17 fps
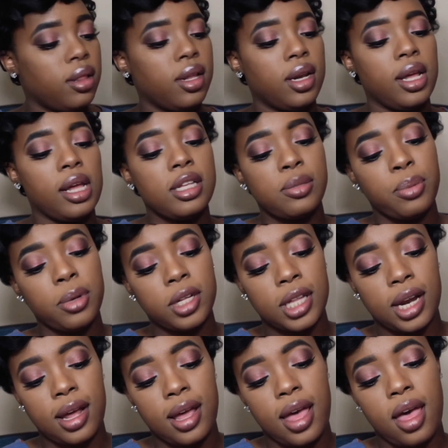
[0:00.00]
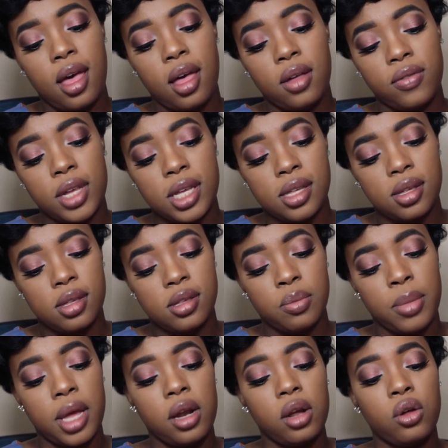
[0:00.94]
next book that I have is this
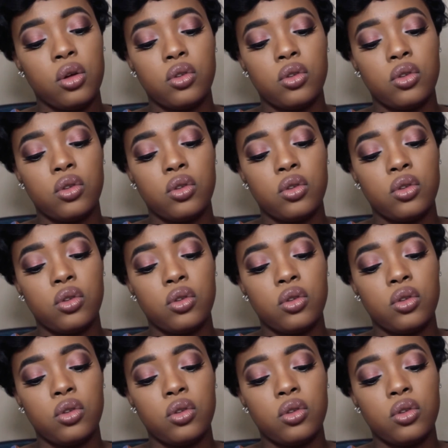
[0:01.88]
medical